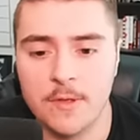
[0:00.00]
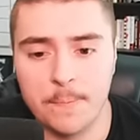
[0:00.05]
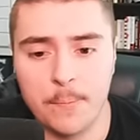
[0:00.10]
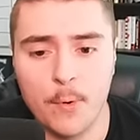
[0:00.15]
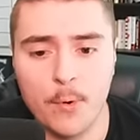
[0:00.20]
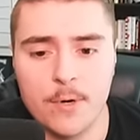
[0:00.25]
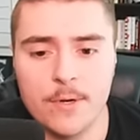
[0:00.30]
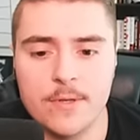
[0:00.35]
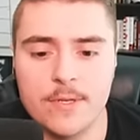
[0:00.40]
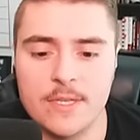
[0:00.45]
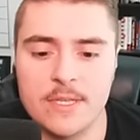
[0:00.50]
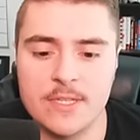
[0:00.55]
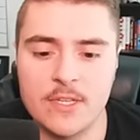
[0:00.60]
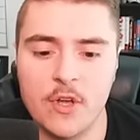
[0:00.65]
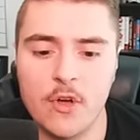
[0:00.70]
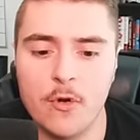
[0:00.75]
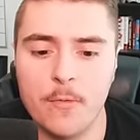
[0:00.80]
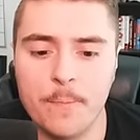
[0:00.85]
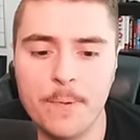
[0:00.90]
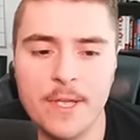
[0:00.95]
portal is
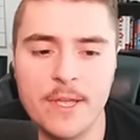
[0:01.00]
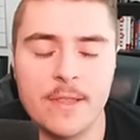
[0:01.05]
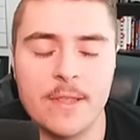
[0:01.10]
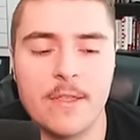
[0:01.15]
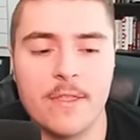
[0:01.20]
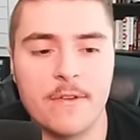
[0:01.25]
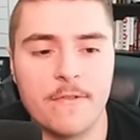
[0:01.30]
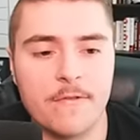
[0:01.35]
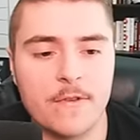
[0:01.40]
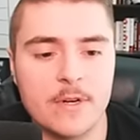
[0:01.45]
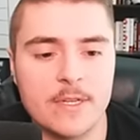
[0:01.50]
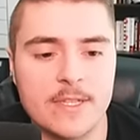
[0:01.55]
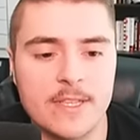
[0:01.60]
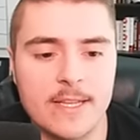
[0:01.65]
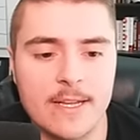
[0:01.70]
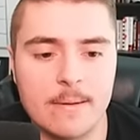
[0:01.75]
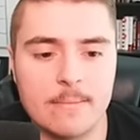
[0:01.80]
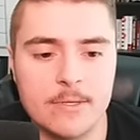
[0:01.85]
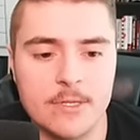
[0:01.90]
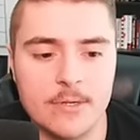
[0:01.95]
open. The first
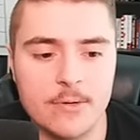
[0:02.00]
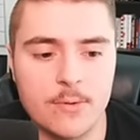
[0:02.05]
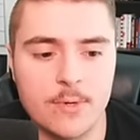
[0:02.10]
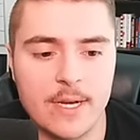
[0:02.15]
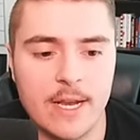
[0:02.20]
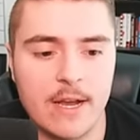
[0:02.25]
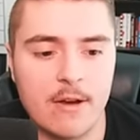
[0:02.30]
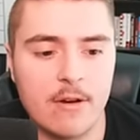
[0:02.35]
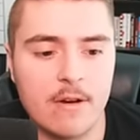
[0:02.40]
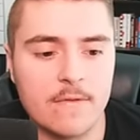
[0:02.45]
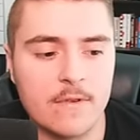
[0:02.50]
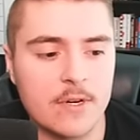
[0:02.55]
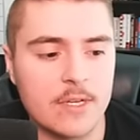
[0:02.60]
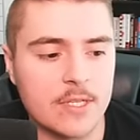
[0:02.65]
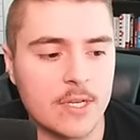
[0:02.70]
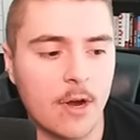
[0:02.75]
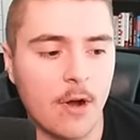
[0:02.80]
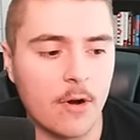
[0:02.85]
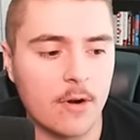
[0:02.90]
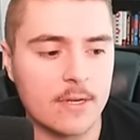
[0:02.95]
thing I'm doing, however, is
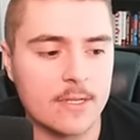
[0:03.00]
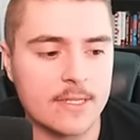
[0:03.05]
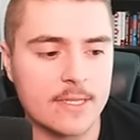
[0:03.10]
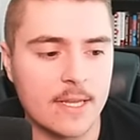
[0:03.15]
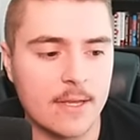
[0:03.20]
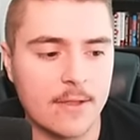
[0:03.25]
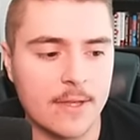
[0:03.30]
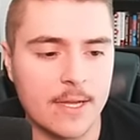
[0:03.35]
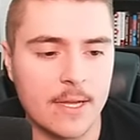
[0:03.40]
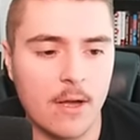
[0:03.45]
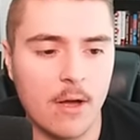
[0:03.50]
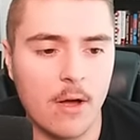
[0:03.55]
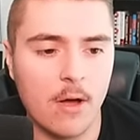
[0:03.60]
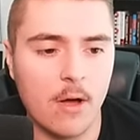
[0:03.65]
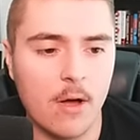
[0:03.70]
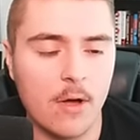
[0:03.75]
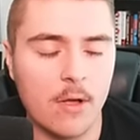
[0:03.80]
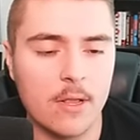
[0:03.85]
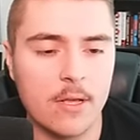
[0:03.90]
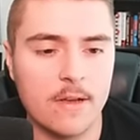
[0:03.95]
hard selling
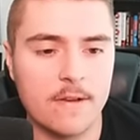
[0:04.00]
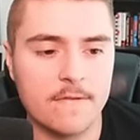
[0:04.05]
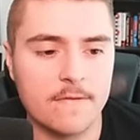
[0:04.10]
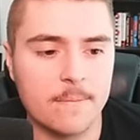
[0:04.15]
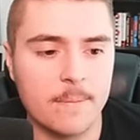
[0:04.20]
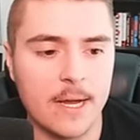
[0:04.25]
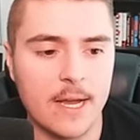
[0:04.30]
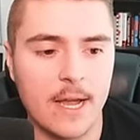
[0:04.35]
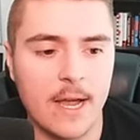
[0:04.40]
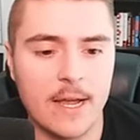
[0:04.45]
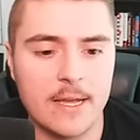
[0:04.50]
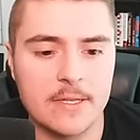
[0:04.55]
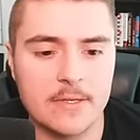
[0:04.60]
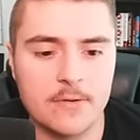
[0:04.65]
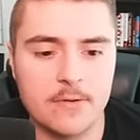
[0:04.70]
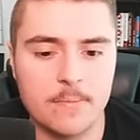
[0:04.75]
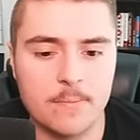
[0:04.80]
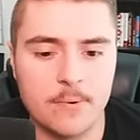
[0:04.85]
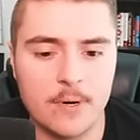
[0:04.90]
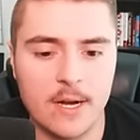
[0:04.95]
all of my high
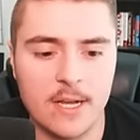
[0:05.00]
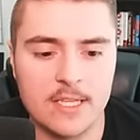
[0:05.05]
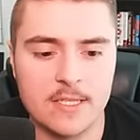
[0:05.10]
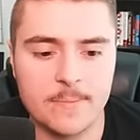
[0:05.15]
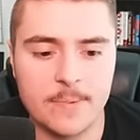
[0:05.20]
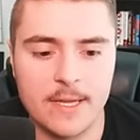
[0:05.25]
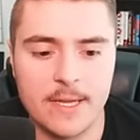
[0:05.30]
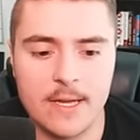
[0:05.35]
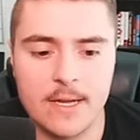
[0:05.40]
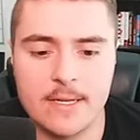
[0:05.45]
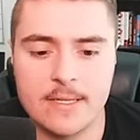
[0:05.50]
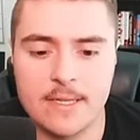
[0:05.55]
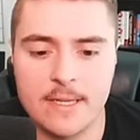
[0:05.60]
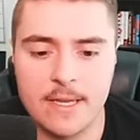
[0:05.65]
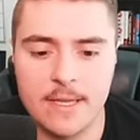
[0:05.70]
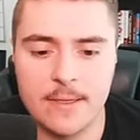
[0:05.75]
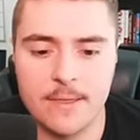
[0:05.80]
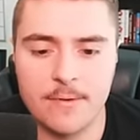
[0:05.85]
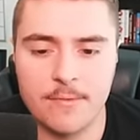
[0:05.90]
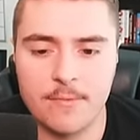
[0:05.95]
school prospects
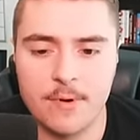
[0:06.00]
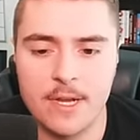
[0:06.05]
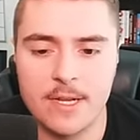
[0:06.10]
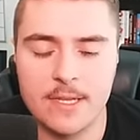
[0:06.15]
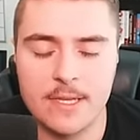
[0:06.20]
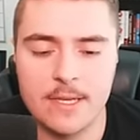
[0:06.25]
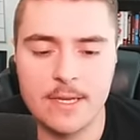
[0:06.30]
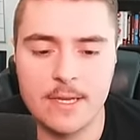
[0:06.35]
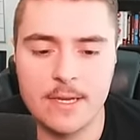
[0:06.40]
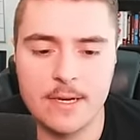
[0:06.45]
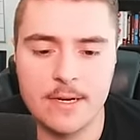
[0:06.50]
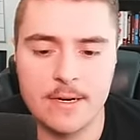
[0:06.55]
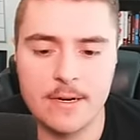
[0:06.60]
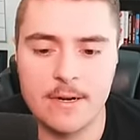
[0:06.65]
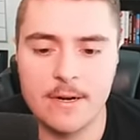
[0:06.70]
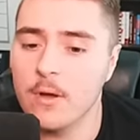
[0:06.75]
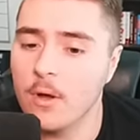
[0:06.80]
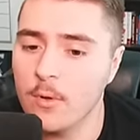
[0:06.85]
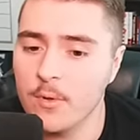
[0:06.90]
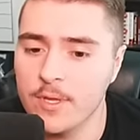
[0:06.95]
in the running
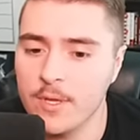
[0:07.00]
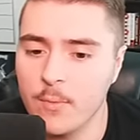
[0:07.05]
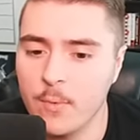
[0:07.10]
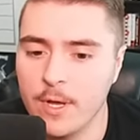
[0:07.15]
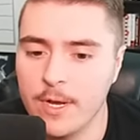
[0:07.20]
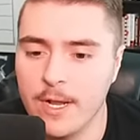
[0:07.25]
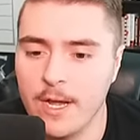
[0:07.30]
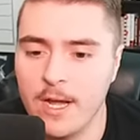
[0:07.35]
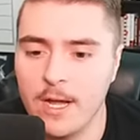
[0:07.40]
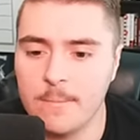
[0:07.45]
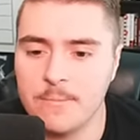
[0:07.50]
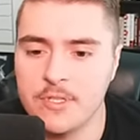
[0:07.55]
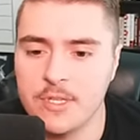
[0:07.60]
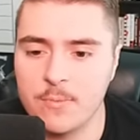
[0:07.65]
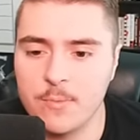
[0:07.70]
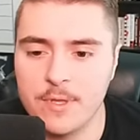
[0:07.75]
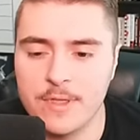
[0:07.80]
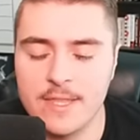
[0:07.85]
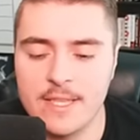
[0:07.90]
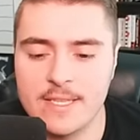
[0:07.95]
here. Only one
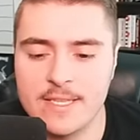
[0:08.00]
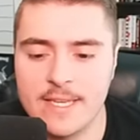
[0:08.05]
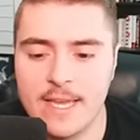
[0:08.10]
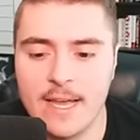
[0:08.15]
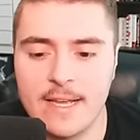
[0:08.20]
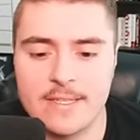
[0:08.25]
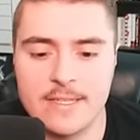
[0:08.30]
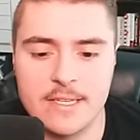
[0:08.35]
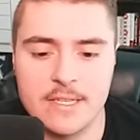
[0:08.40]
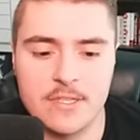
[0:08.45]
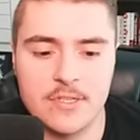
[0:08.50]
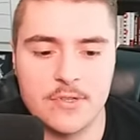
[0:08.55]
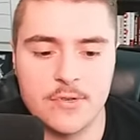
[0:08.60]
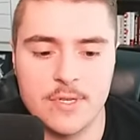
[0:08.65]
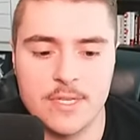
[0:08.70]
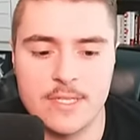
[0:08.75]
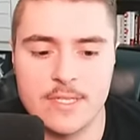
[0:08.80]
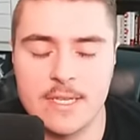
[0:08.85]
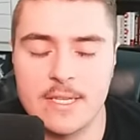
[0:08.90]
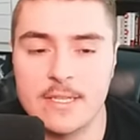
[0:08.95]
option with this guy's
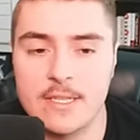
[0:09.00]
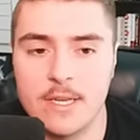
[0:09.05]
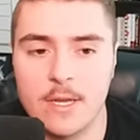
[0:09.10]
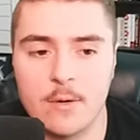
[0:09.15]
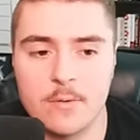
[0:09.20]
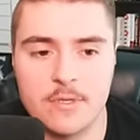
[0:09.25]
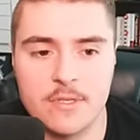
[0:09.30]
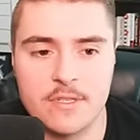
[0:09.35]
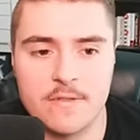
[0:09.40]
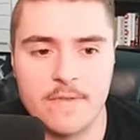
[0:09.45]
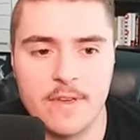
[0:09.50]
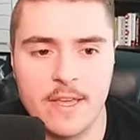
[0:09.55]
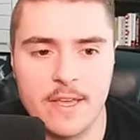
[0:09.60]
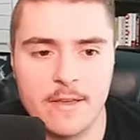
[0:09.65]
interest, it's coach's fave